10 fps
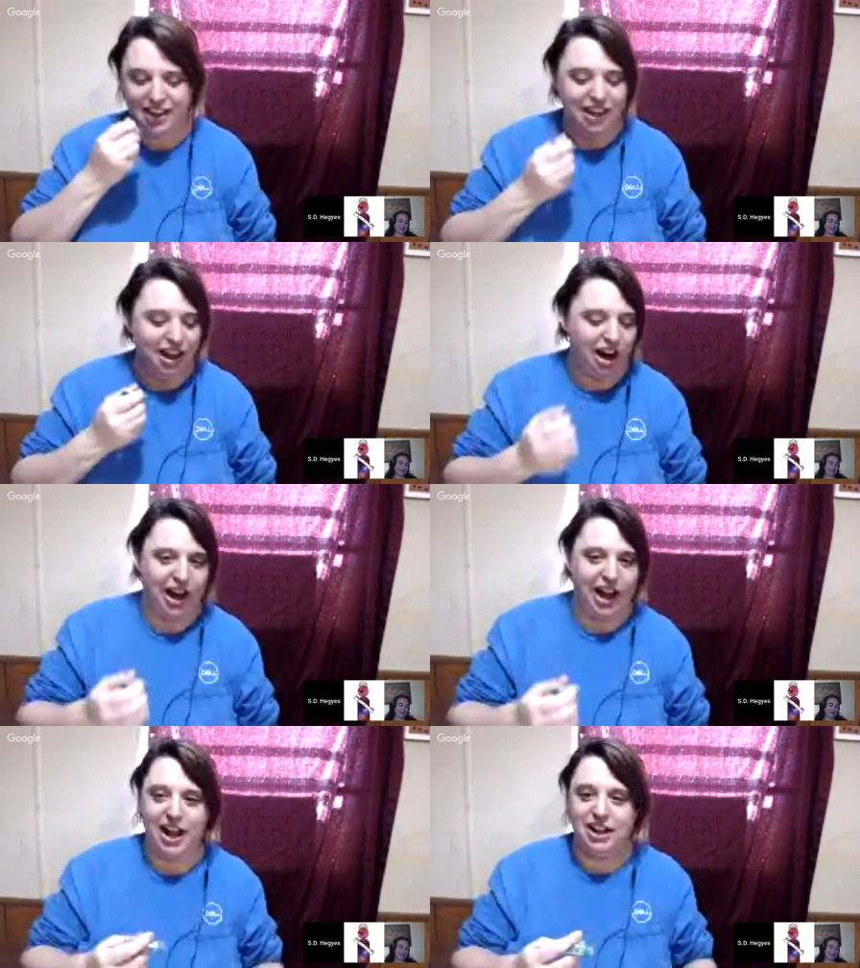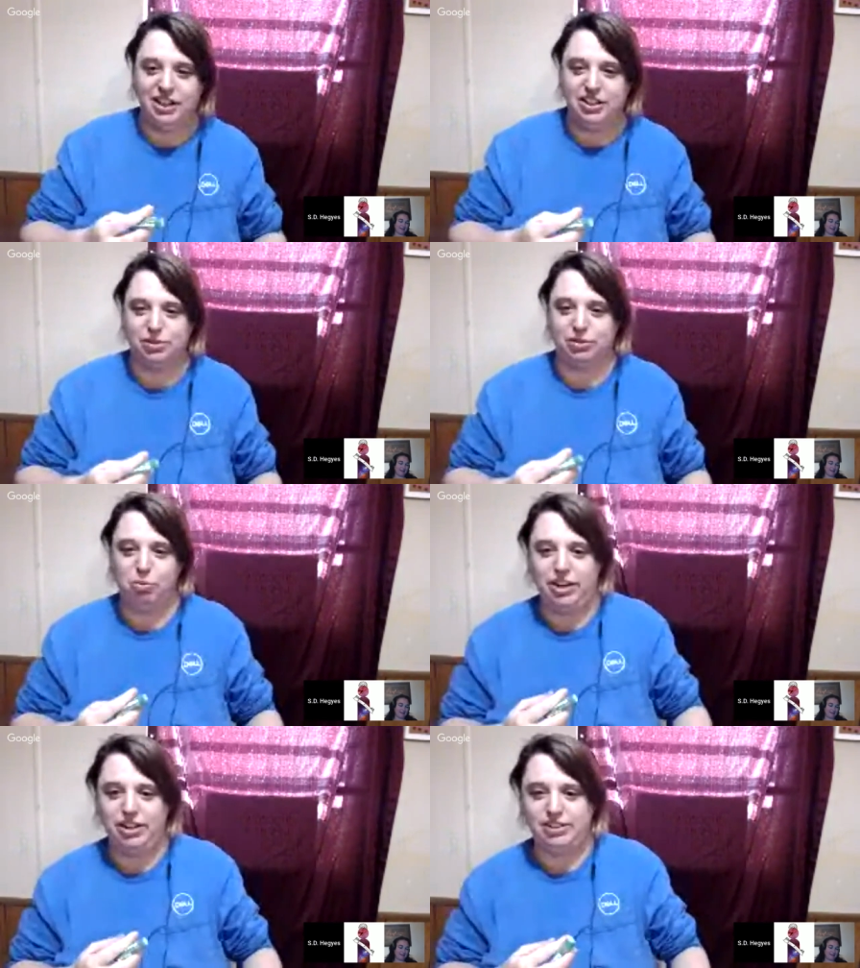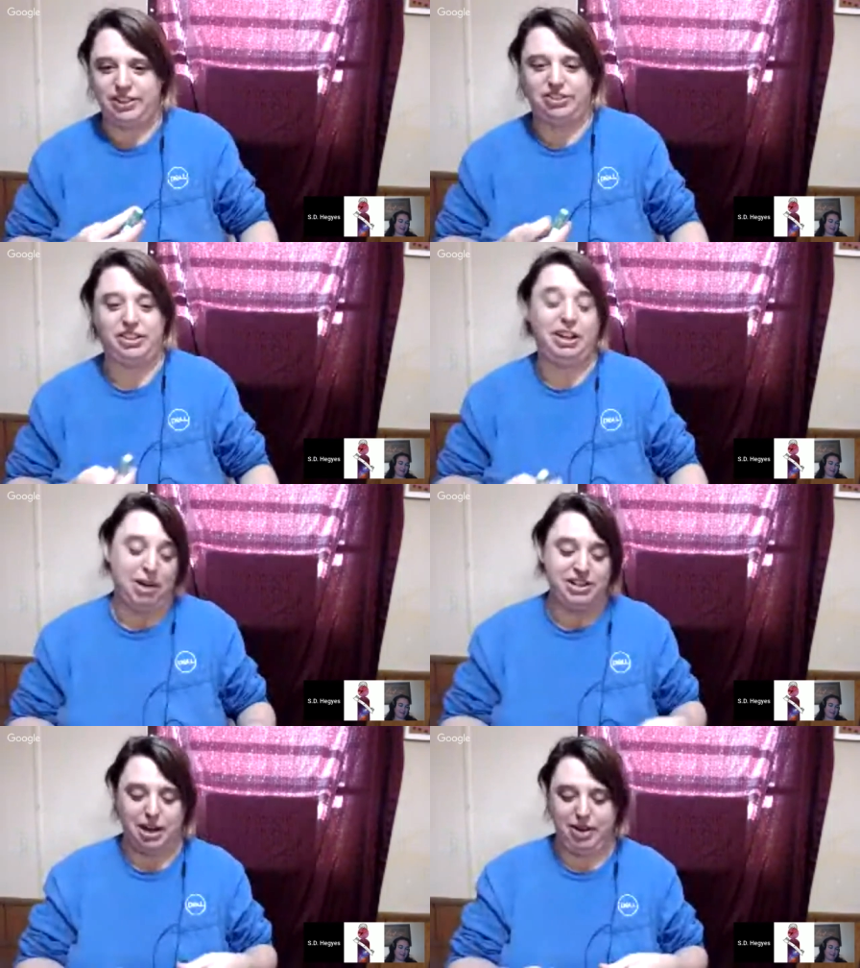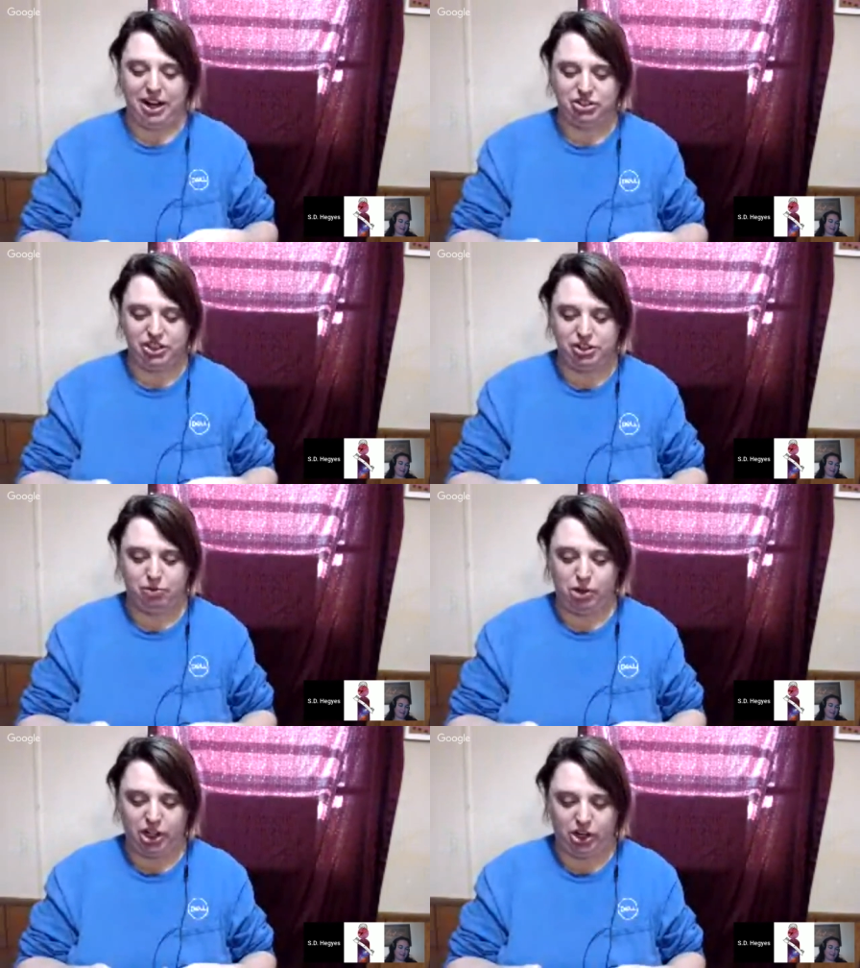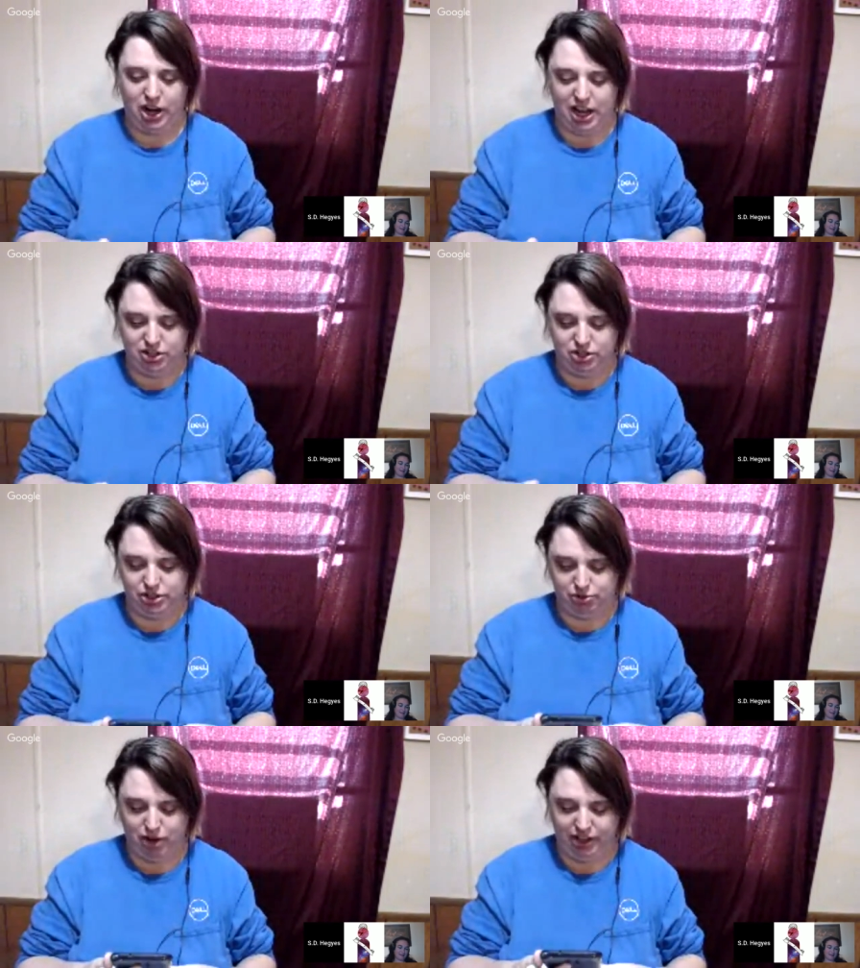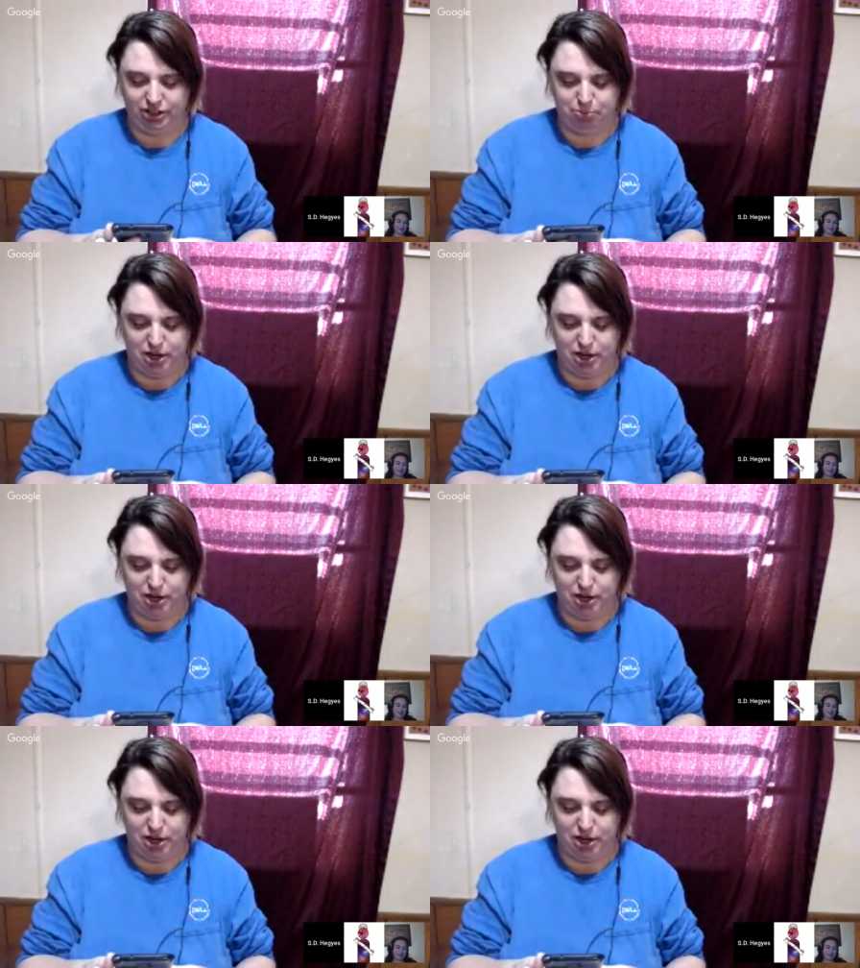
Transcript: All right. It is 1:16 my time, actually. So we're going to go ahead and do this writing sprint.